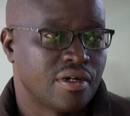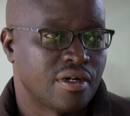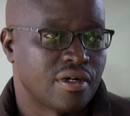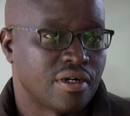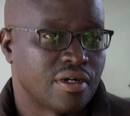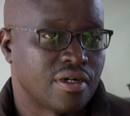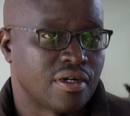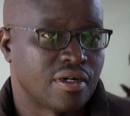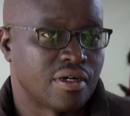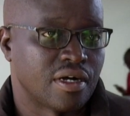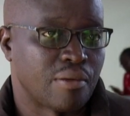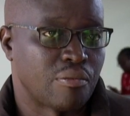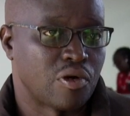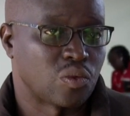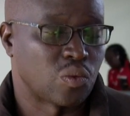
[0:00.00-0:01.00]

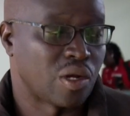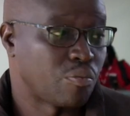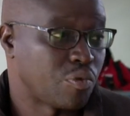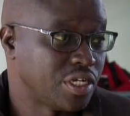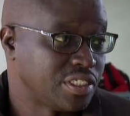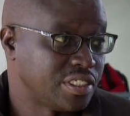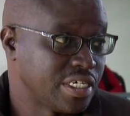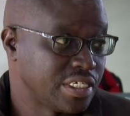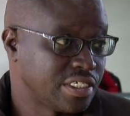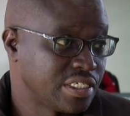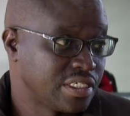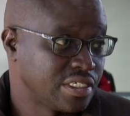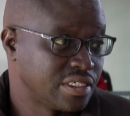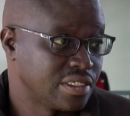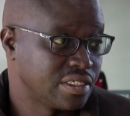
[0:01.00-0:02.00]
about 1.8
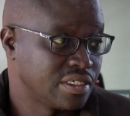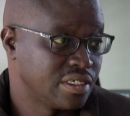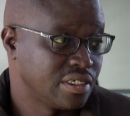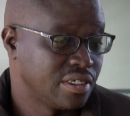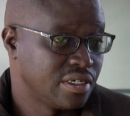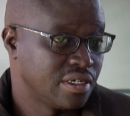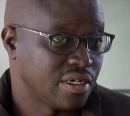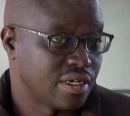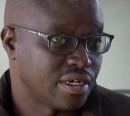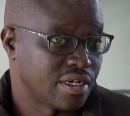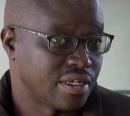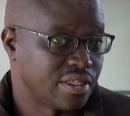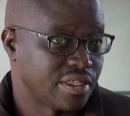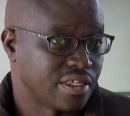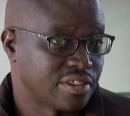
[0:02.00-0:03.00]

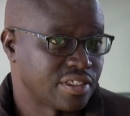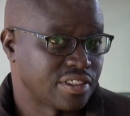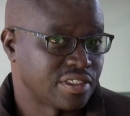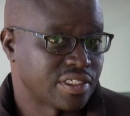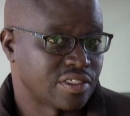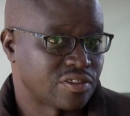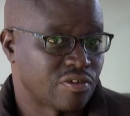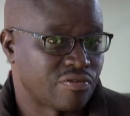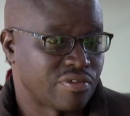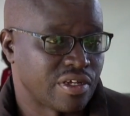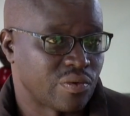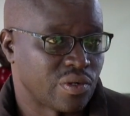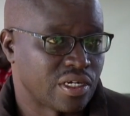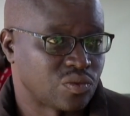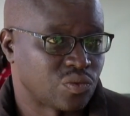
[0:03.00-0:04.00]
in the census of
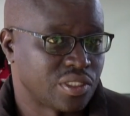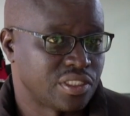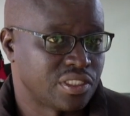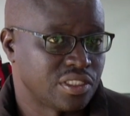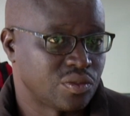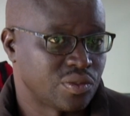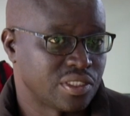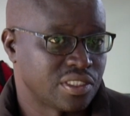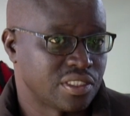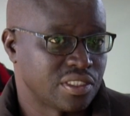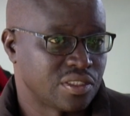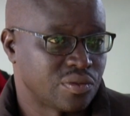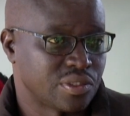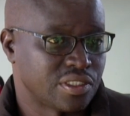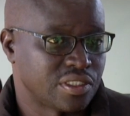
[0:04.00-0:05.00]
2020,
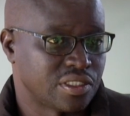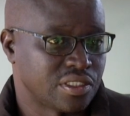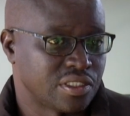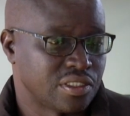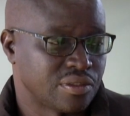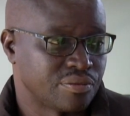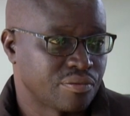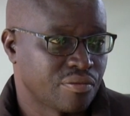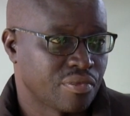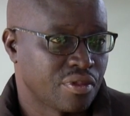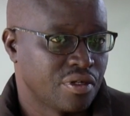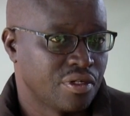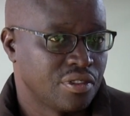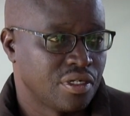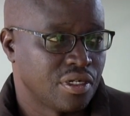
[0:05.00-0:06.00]
20,
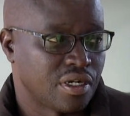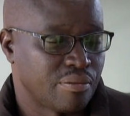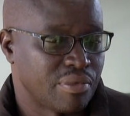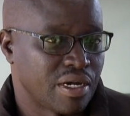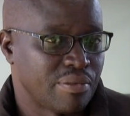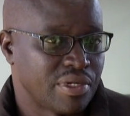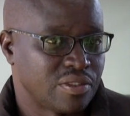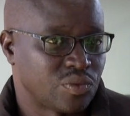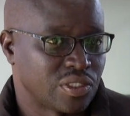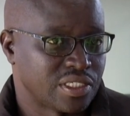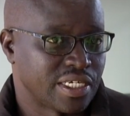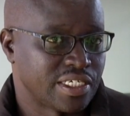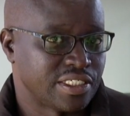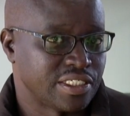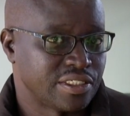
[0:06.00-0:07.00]

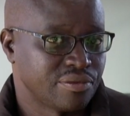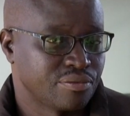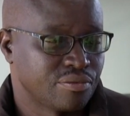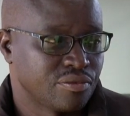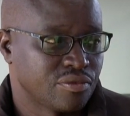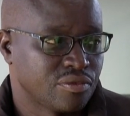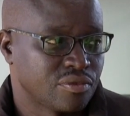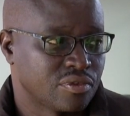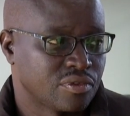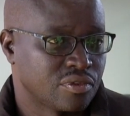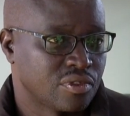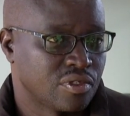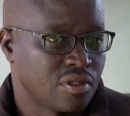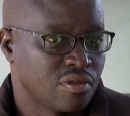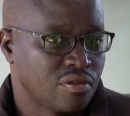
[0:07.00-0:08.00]
2019
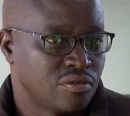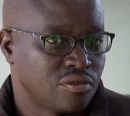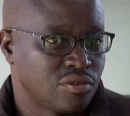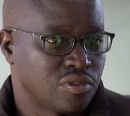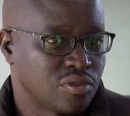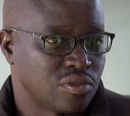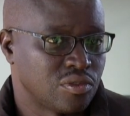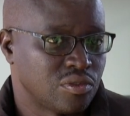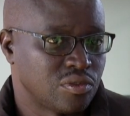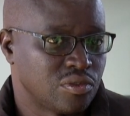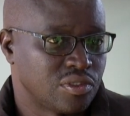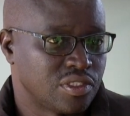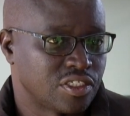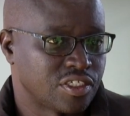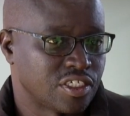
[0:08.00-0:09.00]

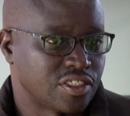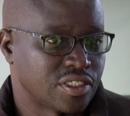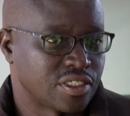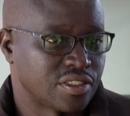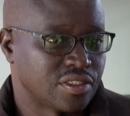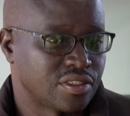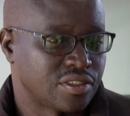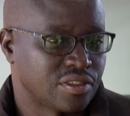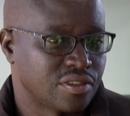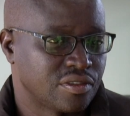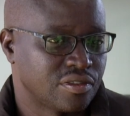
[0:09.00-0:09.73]
to the census,